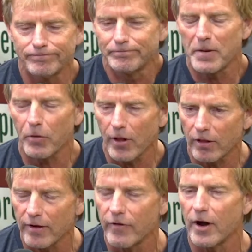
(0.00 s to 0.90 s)
people that
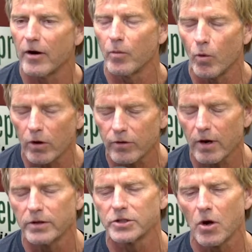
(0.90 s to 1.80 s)
live there and work
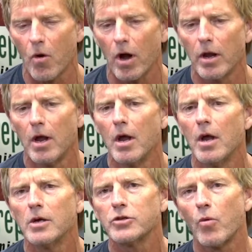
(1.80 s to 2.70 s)
there and so on.
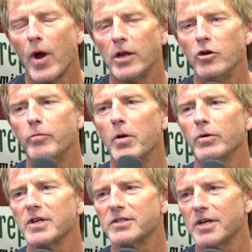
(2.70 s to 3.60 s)
So Wayne, you've been
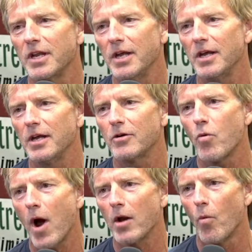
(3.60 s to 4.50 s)
with the city
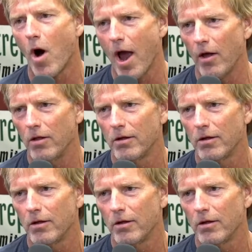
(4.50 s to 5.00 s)
quite a while.